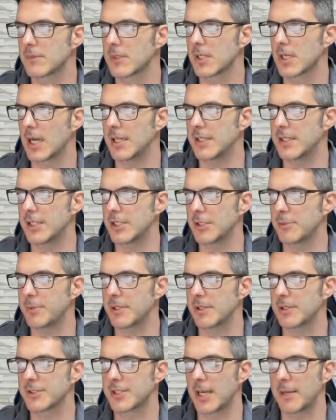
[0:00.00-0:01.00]
and then you'd be
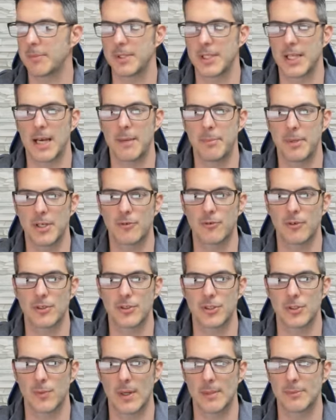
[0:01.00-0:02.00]
able to type in the IP address of
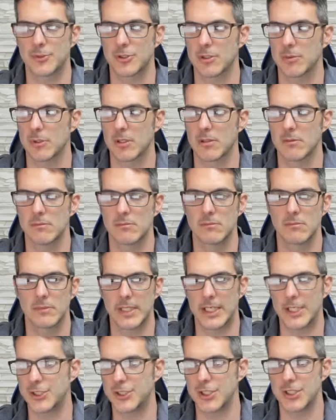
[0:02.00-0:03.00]
the web server,
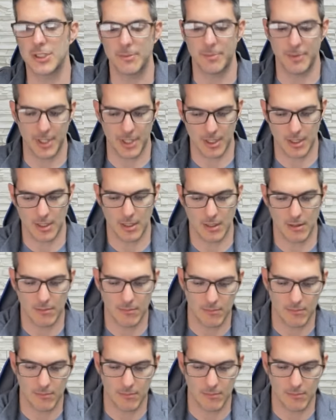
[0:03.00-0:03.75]
http://